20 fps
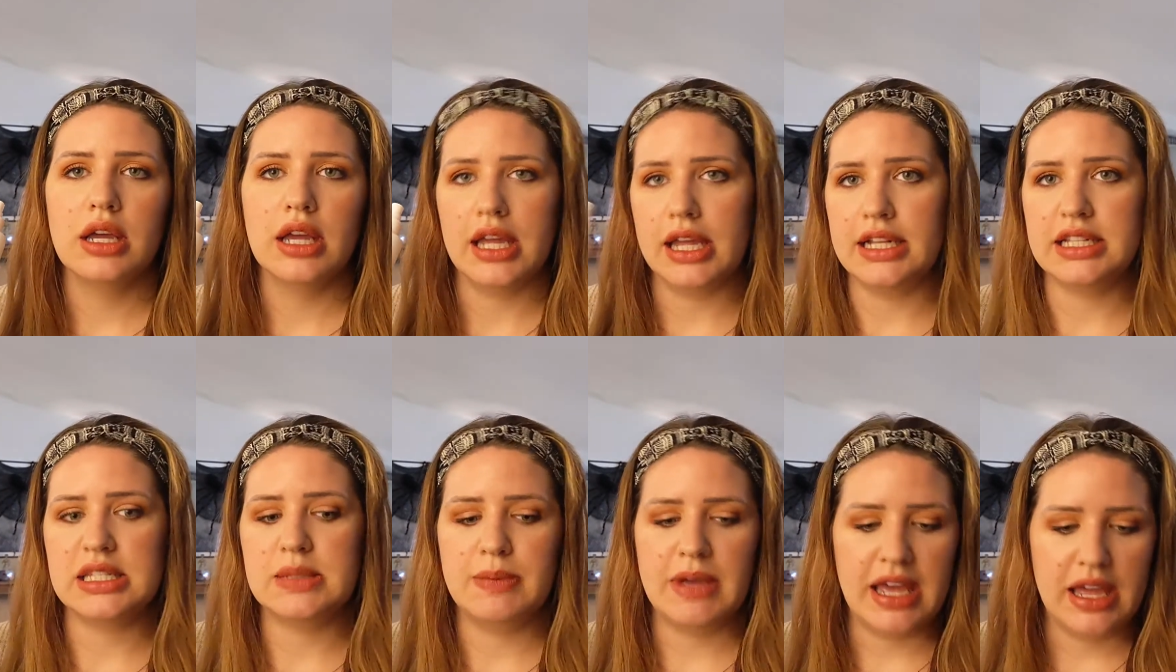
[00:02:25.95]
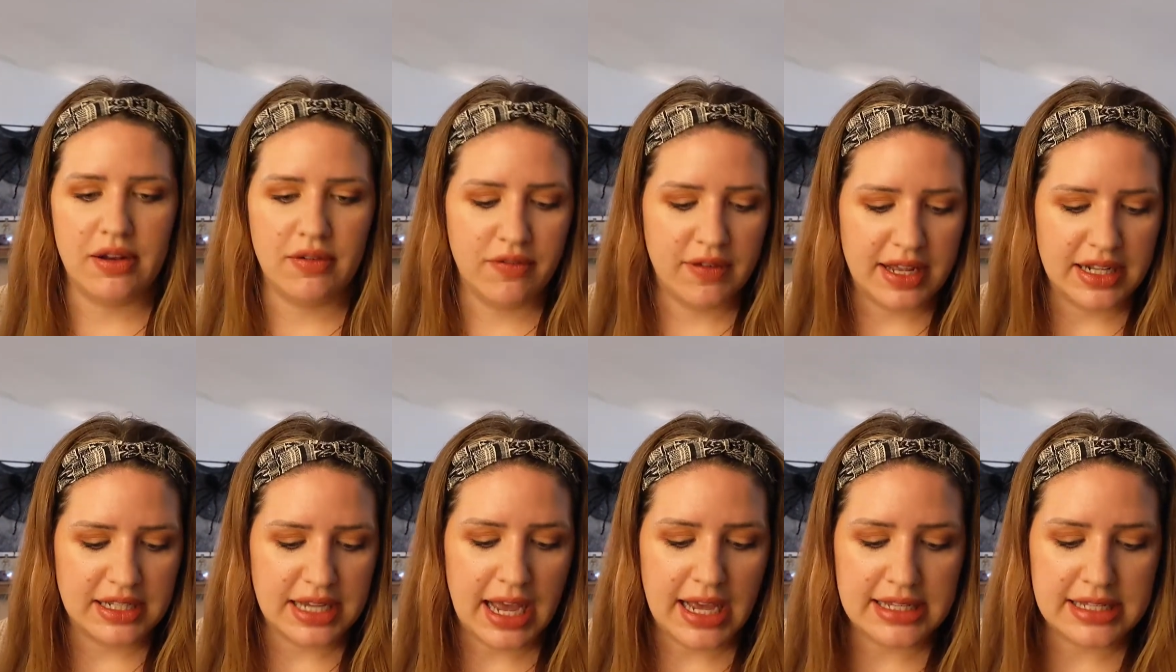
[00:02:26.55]
It's been
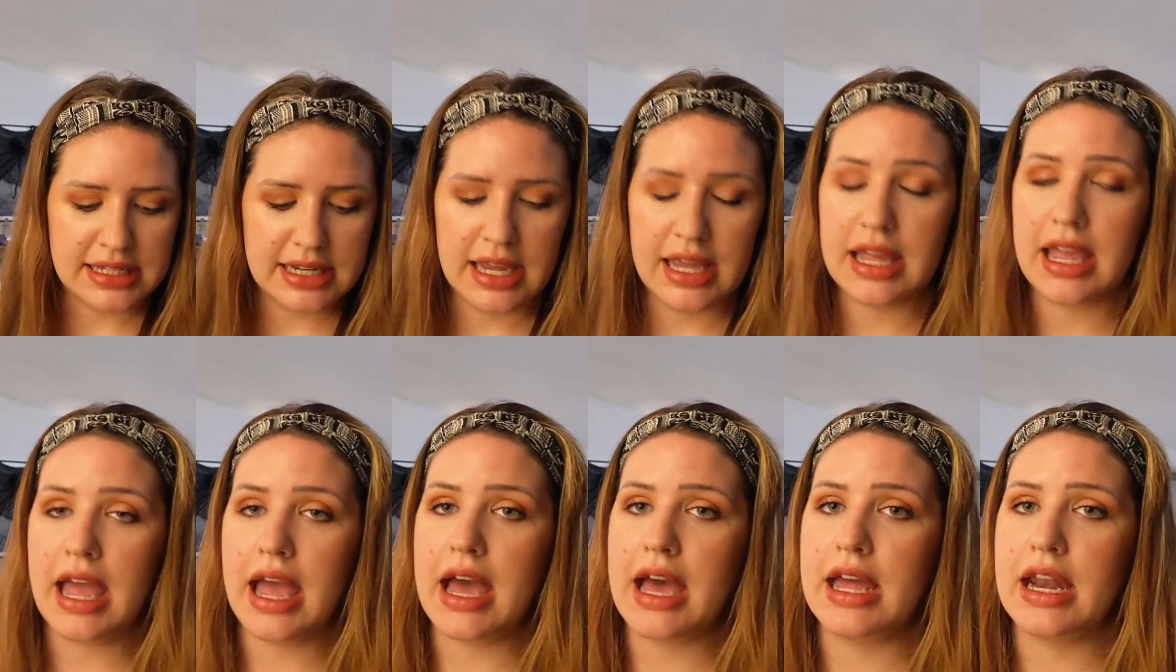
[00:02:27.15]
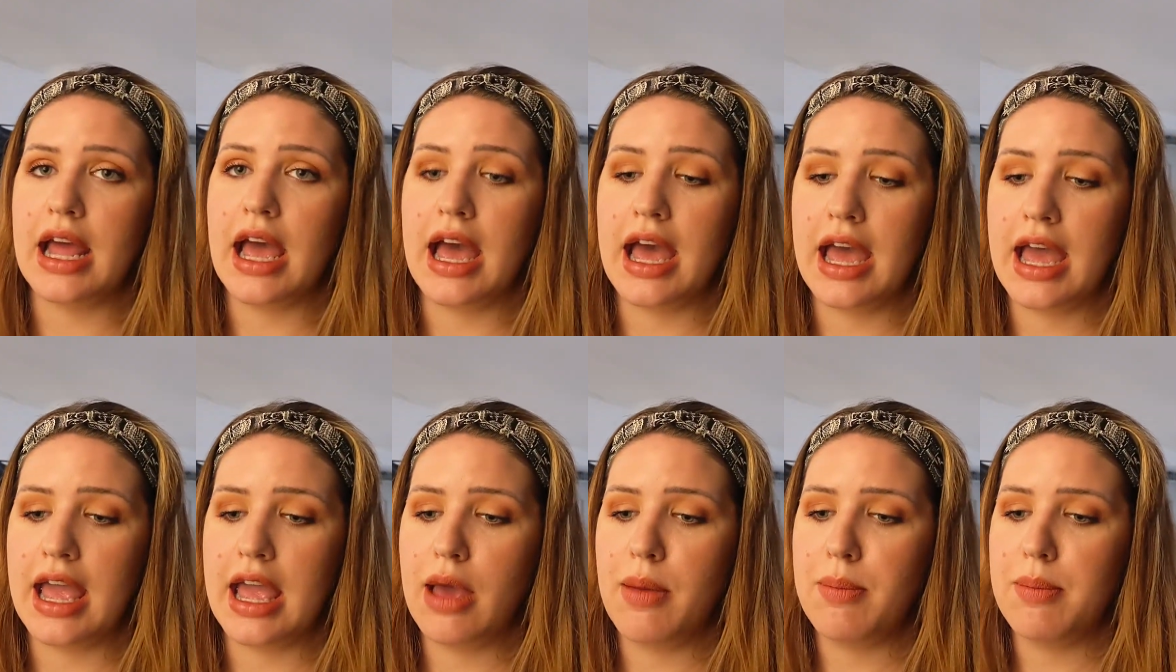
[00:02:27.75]
fantastic, and
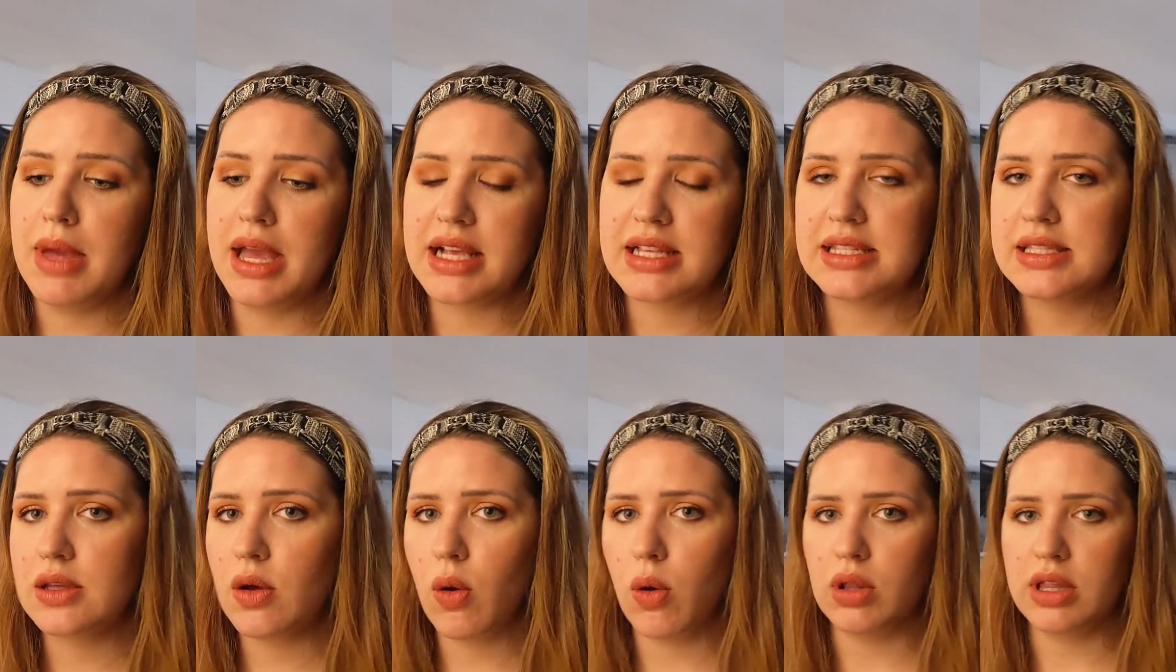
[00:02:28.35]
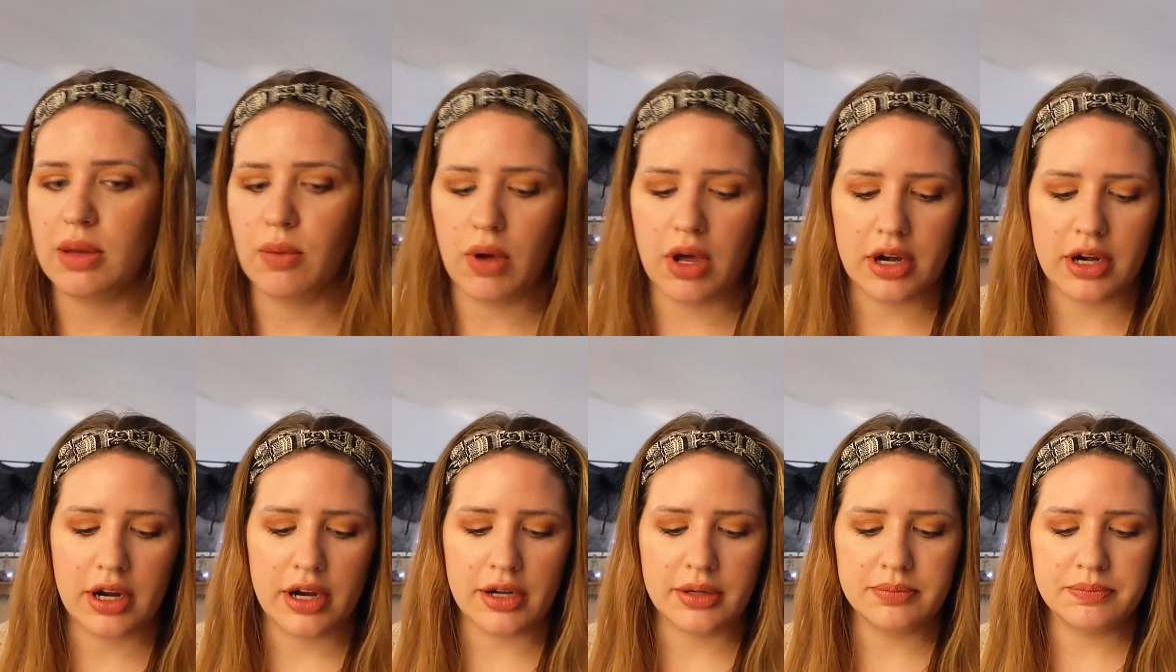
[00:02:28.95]
I mix the holy
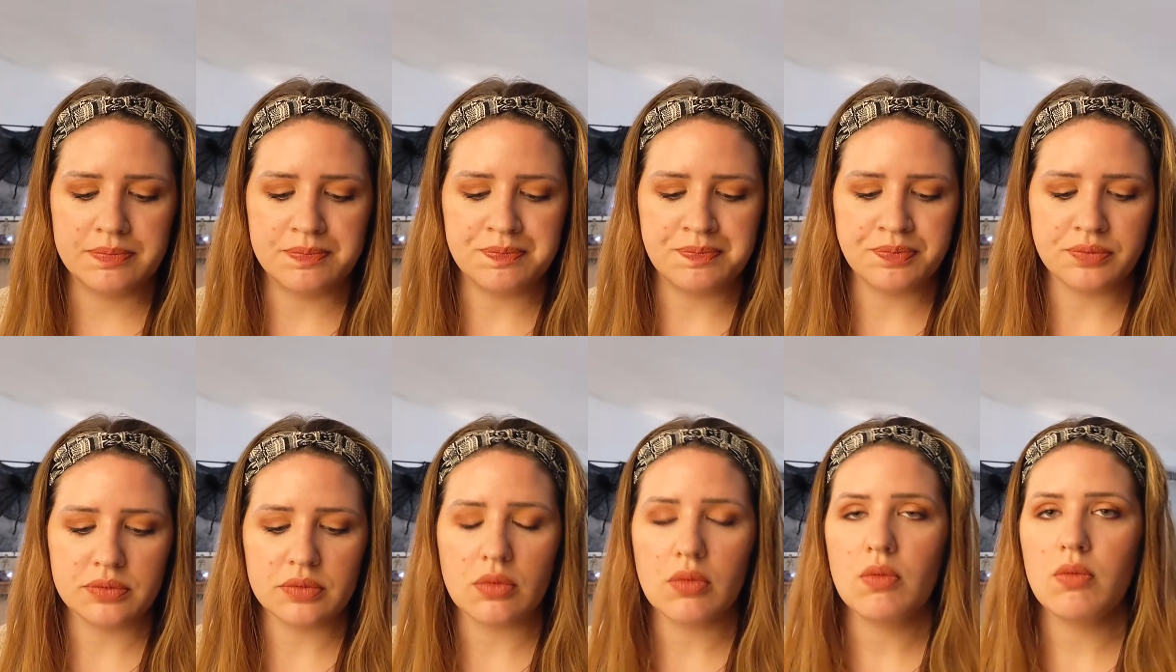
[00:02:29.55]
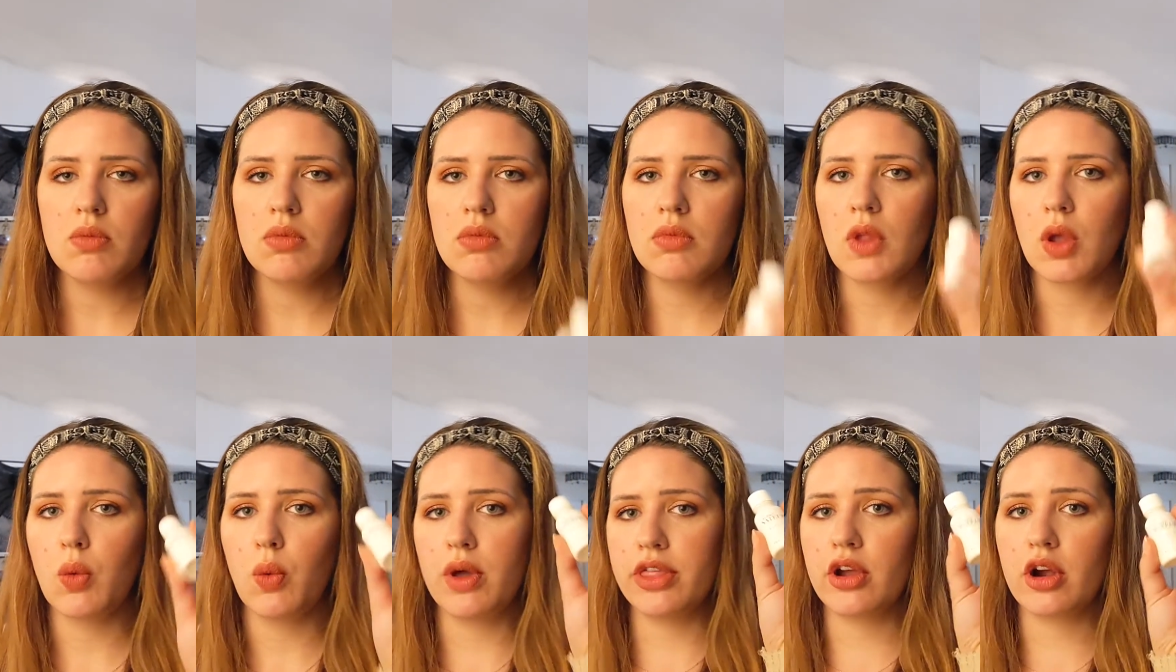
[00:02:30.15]
water
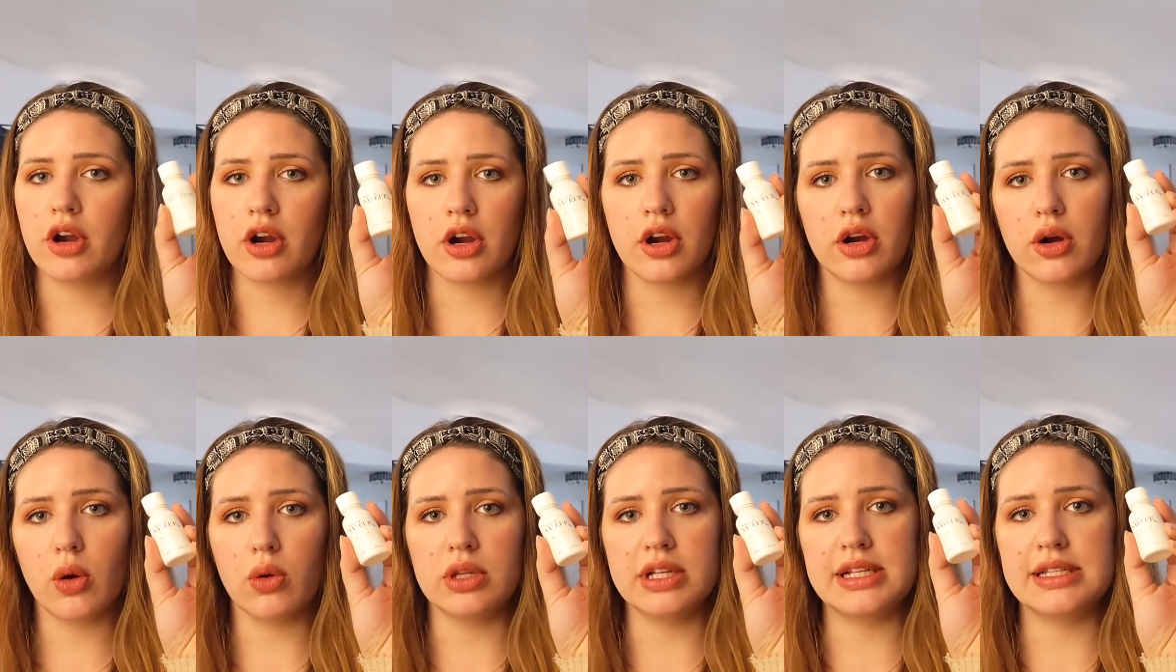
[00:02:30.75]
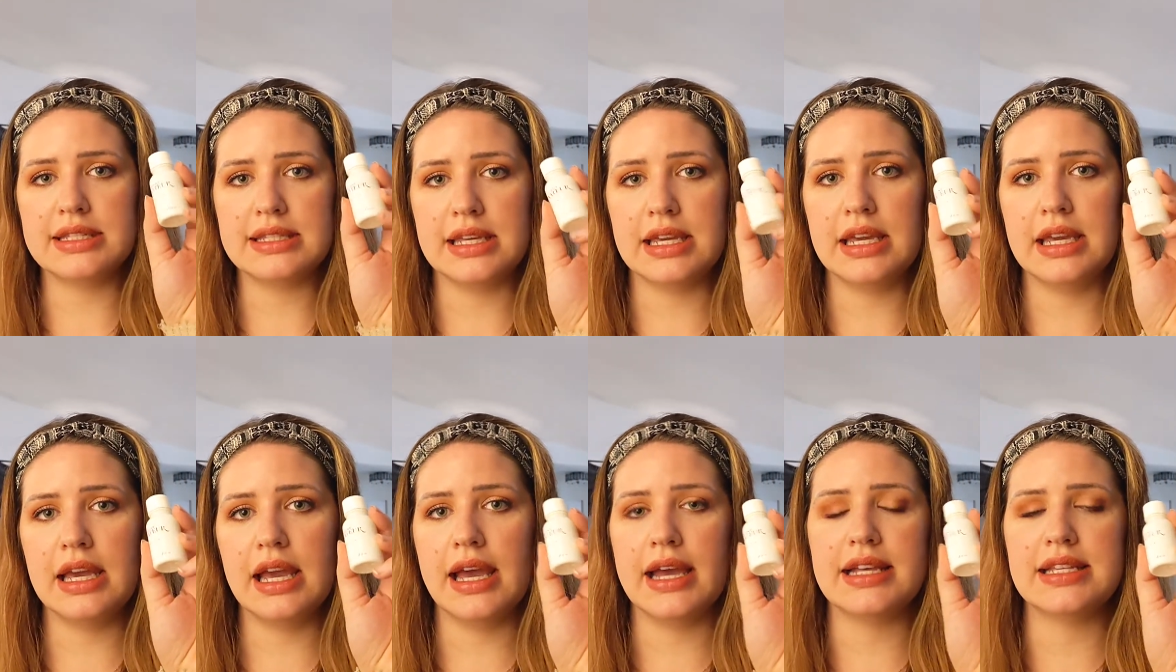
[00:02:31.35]
with her Holy
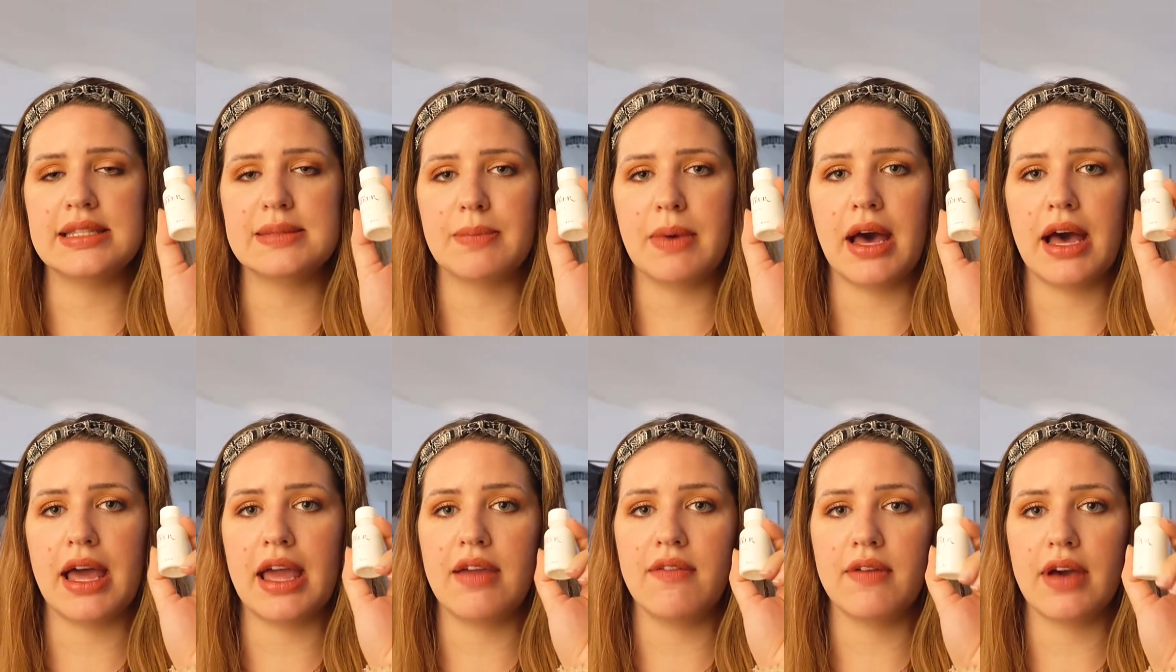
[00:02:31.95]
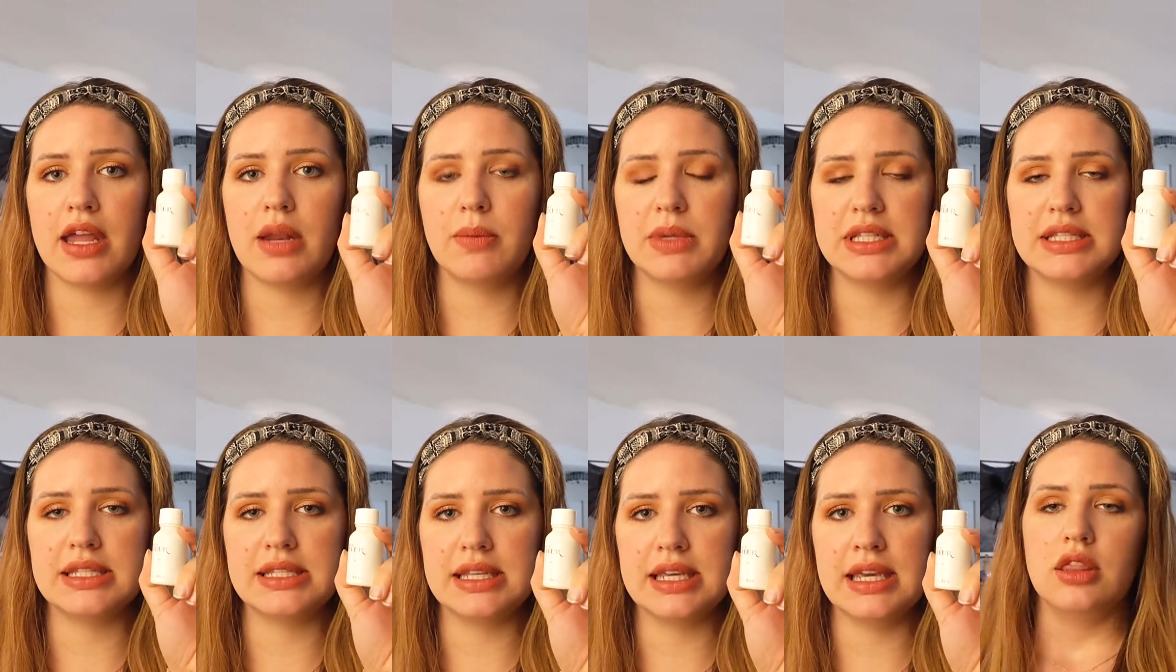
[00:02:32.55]
C as my vitamin
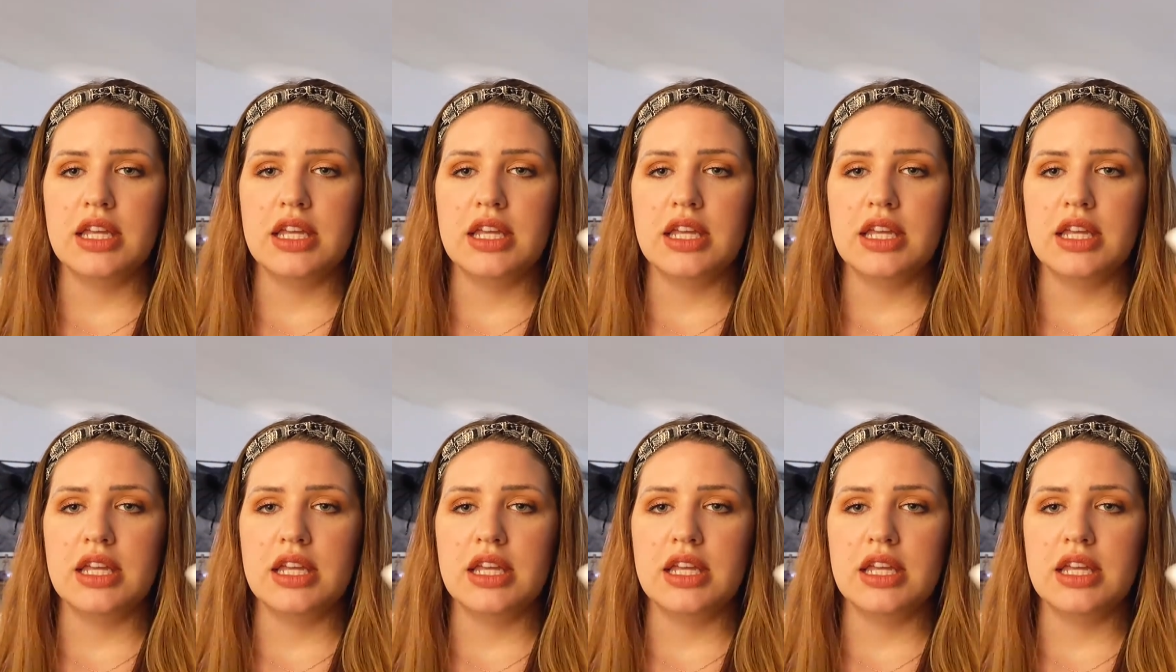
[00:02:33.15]
C.